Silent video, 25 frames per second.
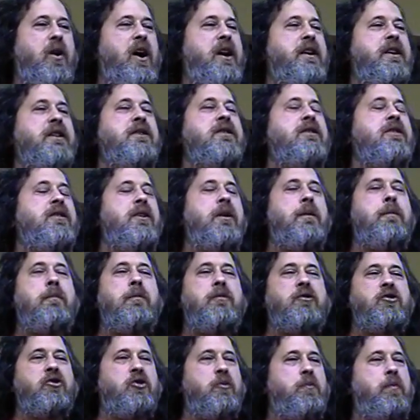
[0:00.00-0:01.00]
I
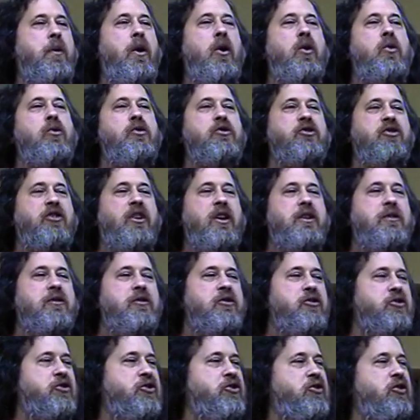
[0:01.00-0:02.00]
didn't suppose
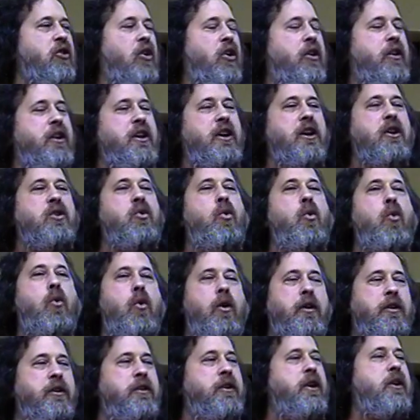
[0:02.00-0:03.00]
that starting an
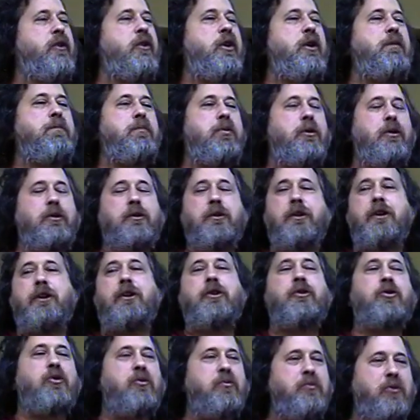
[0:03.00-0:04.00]
ordinary
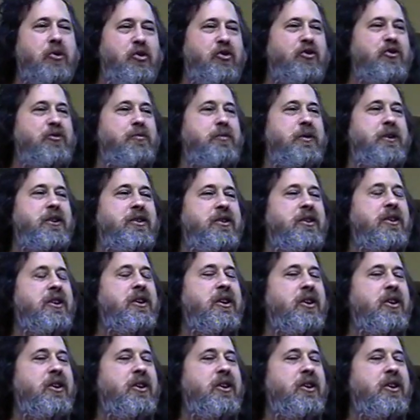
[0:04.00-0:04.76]
political movement